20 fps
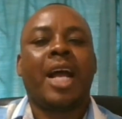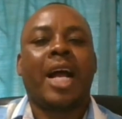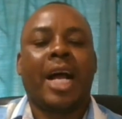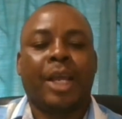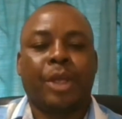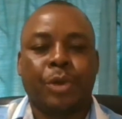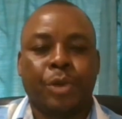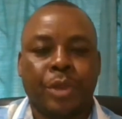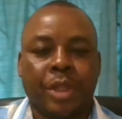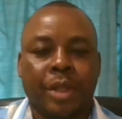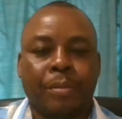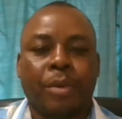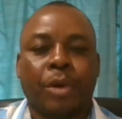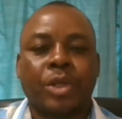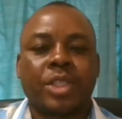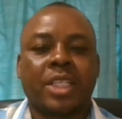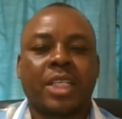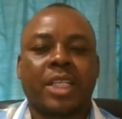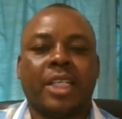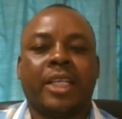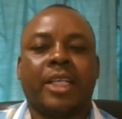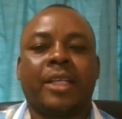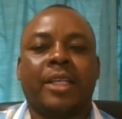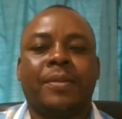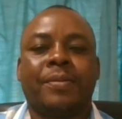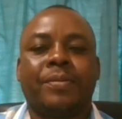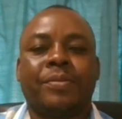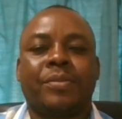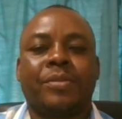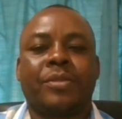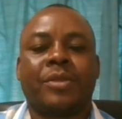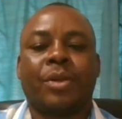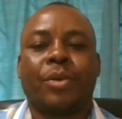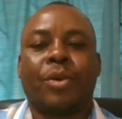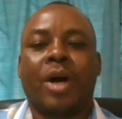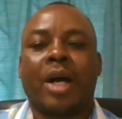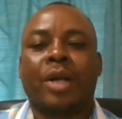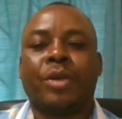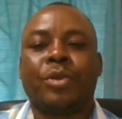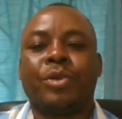Are you the boss leader, the
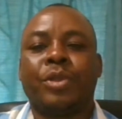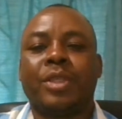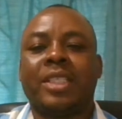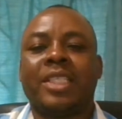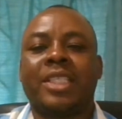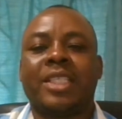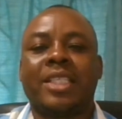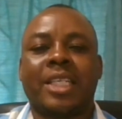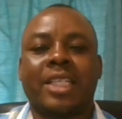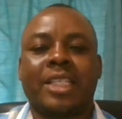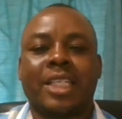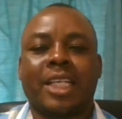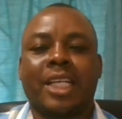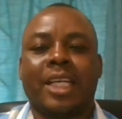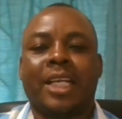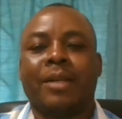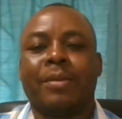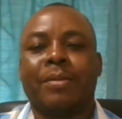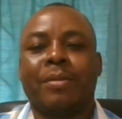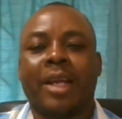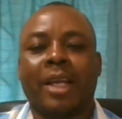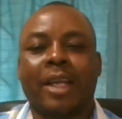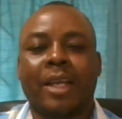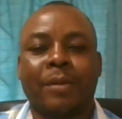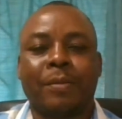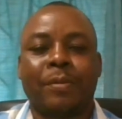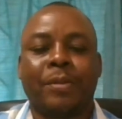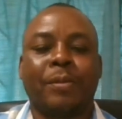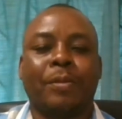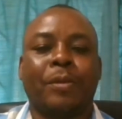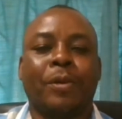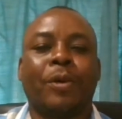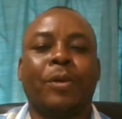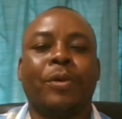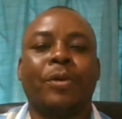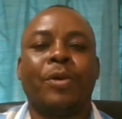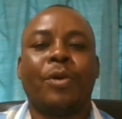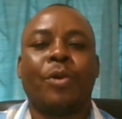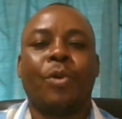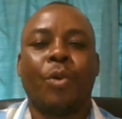one who is sitting and making
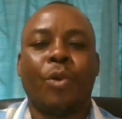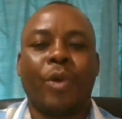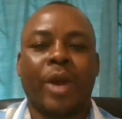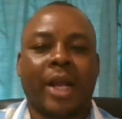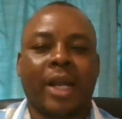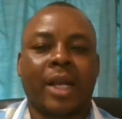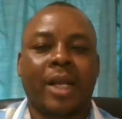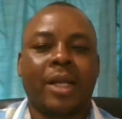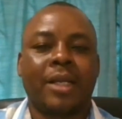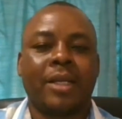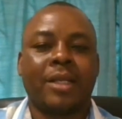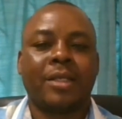people work?